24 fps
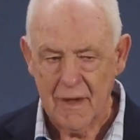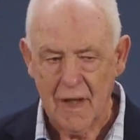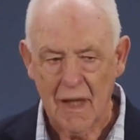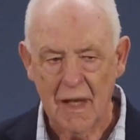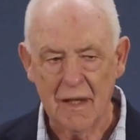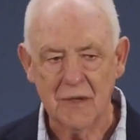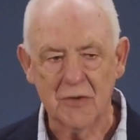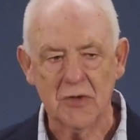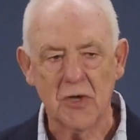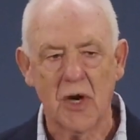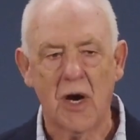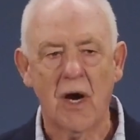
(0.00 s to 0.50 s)

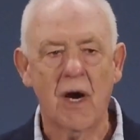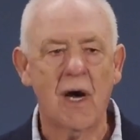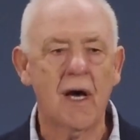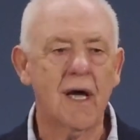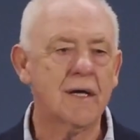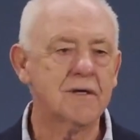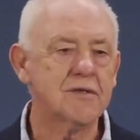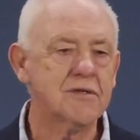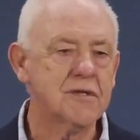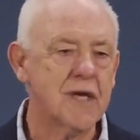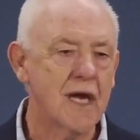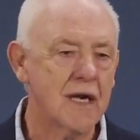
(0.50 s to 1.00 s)

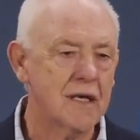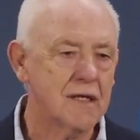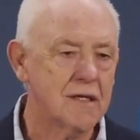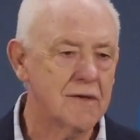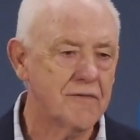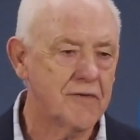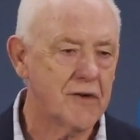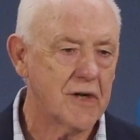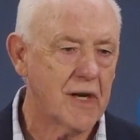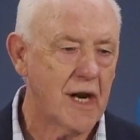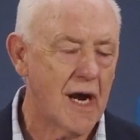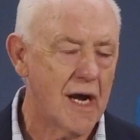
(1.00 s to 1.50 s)
entire
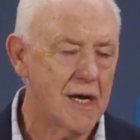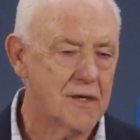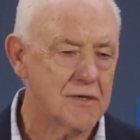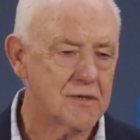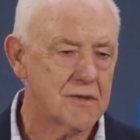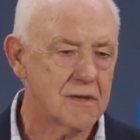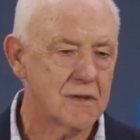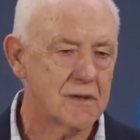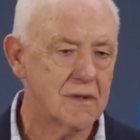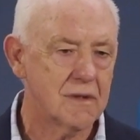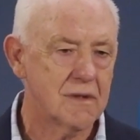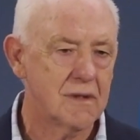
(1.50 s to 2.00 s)

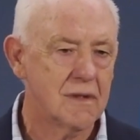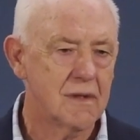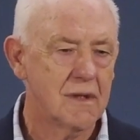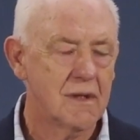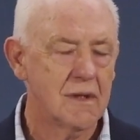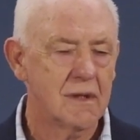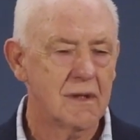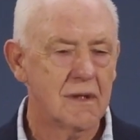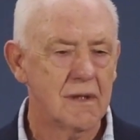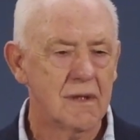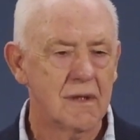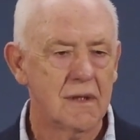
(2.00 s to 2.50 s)
sanctification,
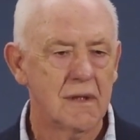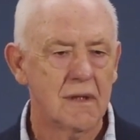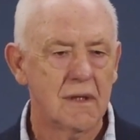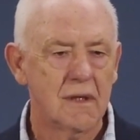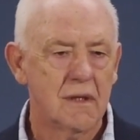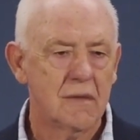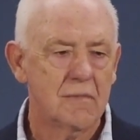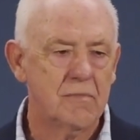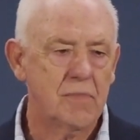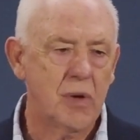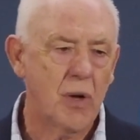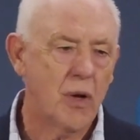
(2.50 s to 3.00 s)

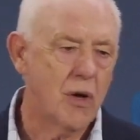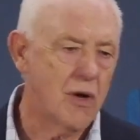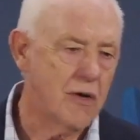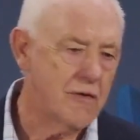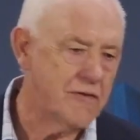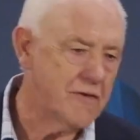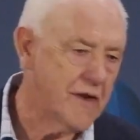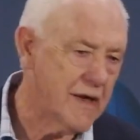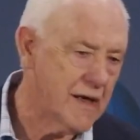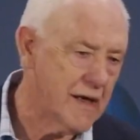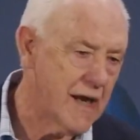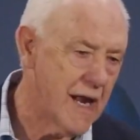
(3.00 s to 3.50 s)

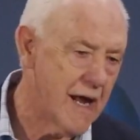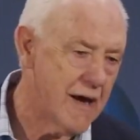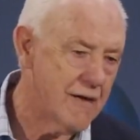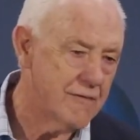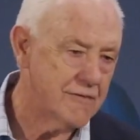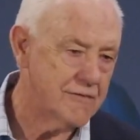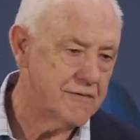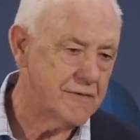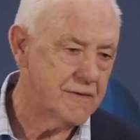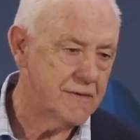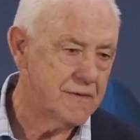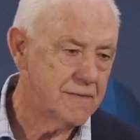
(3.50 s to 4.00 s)
perfect
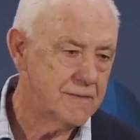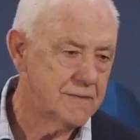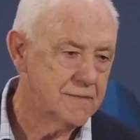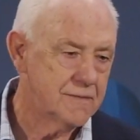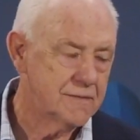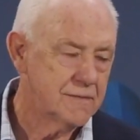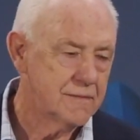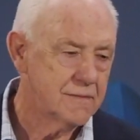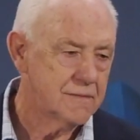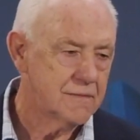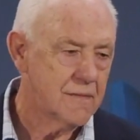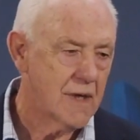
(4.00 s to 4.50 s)
love,
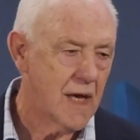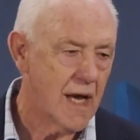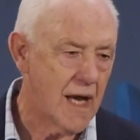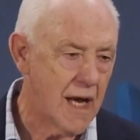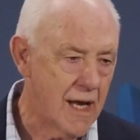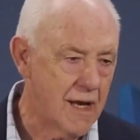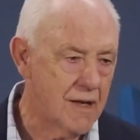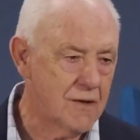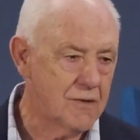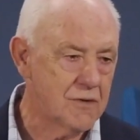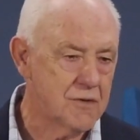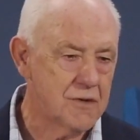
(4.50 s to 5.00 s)

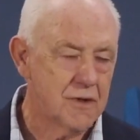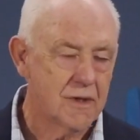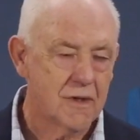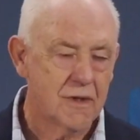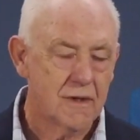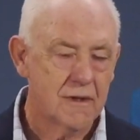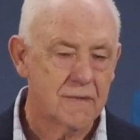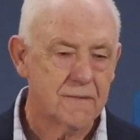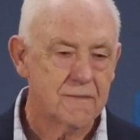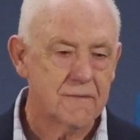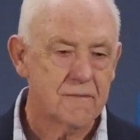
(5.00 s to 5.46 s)
and